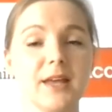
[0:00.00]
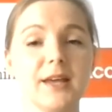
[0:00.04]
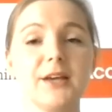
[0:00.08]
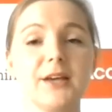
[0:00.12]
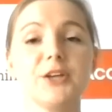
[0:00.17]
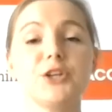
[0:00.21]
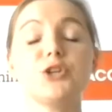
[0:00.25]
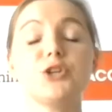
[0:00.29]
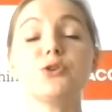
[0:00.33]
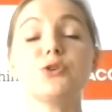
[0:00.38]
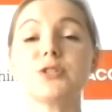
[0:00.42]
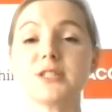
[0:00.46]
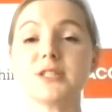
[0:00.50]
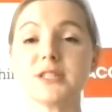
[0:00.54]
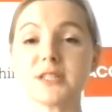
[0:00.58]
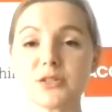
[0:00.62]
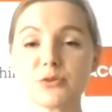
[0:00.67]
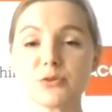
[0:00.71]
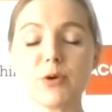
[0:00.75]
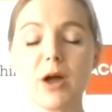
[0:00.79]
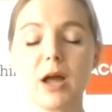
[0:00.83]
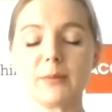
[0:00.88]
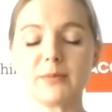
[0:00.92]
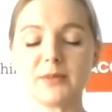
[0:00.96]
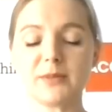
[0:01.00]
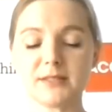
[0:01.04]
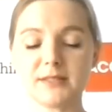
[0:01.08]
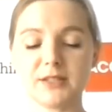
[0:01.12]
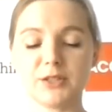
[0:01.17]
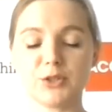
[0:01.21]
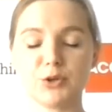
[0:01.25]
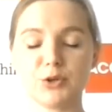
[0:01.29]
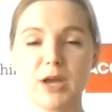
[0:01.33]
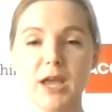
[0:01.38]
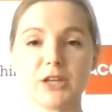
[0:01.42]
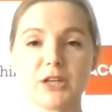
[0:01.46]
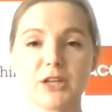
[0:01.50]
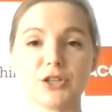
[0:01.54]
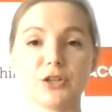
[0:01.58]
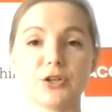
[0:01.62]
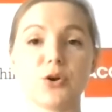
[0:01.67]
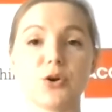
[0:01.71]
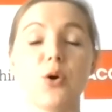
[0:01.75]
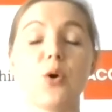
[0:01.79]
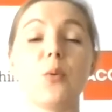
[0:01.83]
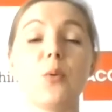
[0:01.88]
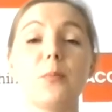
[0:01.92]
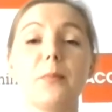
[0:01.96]
You describe the situation
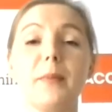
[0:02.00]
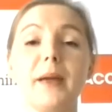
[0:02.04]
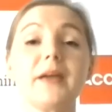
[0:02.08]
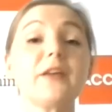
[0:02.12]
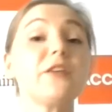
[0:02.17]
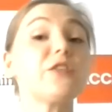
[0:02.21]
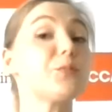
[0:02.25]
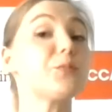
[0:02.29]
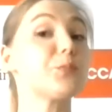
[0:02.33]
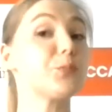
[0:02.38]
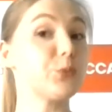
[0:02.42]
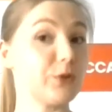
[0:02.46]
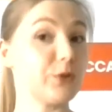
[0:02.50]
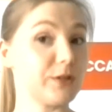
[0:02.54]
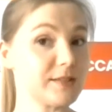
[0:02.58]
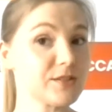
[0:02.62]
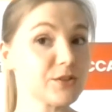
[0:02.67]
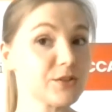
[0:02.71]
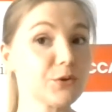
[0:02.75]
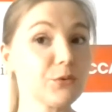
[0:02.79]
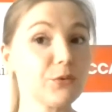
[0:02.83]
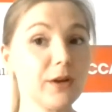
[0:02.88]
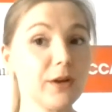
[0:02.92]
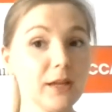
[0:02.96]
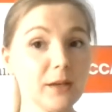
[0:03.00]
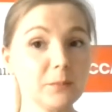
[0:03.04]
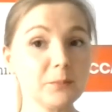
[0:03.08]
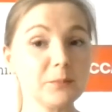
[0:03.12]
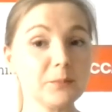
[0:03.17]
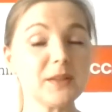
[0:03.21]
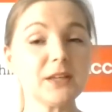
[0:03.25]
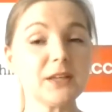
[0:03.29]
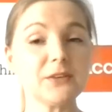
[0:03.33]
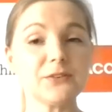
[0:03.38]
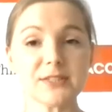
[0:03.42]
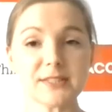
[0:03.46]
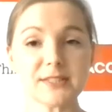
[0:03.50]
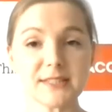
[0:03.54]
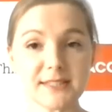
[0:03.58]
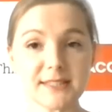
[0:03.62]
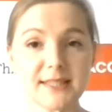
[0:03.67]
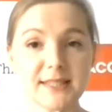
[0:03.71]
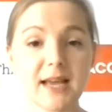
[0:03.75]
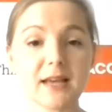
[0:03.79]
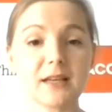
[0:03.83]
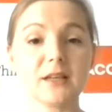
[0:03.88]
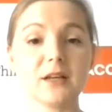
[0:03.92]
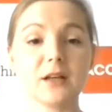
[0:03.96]
or make the print screen if it's a
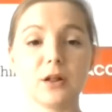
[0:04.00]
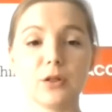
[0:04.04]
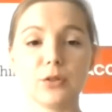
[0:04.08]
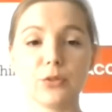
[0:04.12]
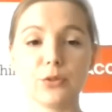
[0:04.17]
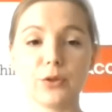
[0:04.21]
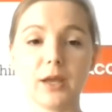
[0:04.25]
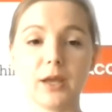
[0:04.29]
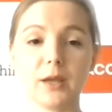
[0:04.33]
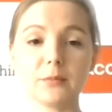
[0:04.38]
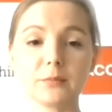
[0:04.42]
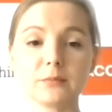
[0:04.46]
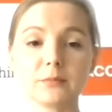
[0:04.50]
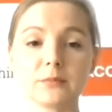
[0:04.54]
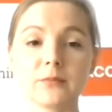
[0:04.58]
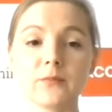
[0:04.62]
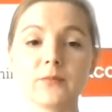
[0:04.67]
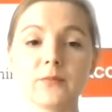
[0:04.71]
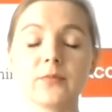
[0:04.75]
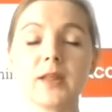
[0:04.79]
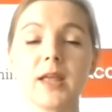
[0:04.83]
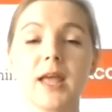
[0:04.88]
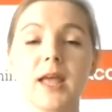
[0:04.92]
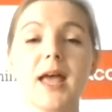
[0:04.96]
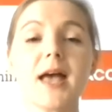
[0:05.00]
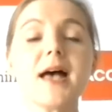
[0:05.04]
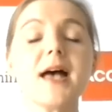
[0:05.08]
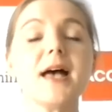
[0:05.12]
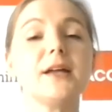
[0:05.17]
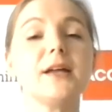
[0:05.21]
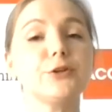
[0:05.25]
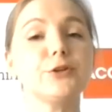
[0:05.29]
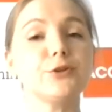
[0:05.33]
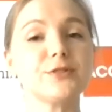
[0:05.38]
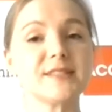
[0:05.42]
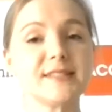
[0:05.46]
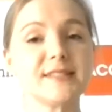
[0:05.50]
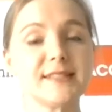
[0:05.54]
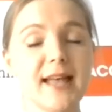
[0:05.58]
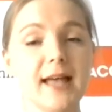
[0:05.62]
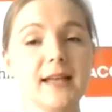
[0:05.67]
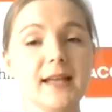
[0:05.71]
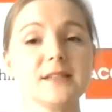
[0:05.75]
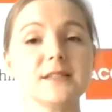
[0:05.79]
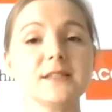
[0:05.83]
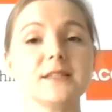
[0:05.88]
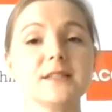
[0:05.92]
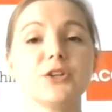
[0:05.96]
technical thing, and you
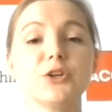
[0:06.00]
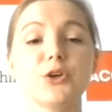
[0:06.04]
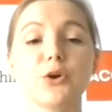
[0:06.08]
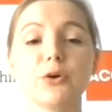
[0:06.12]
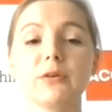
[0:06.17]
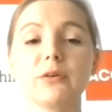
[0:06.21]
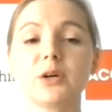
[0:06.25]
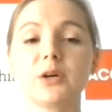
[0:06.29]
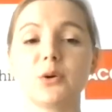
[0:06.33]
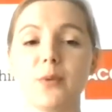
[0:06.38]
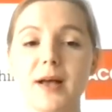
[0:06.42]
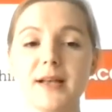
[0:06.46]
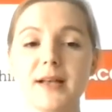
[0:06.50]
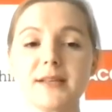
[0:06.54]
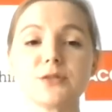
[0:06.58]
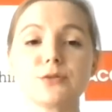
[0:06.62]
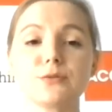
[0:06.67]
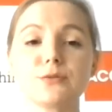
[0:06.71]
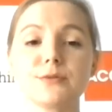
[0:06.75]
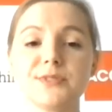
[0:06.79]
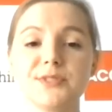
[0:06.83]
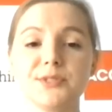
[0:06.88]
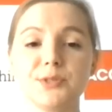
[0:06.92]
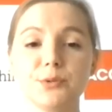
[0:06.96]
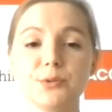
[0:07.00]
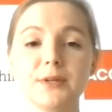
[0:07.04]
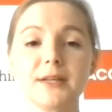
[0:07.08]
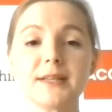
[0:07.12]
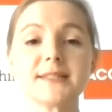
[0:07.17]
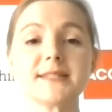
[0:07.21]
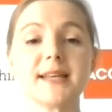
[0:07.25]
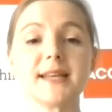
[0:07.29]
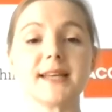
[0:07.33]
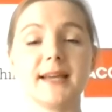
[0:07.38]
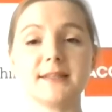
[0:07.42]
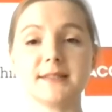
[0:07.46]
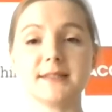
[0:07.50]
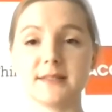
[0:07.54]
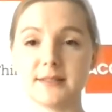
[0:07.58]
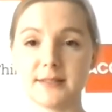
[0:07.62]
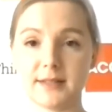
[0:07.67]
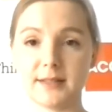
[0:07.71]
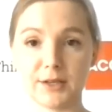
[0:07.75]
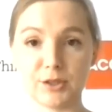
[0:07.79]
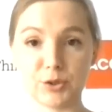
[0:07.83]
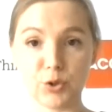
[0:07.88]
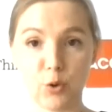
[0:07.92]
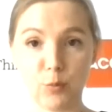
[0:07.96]
send your request to students
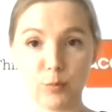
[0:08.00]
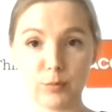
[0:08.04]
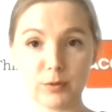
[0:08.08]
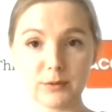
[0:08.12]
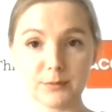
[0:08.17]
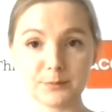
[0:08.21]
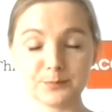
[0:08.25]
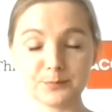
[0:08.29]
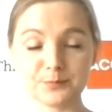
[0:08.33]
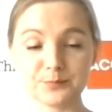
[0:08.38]
ACCA Global.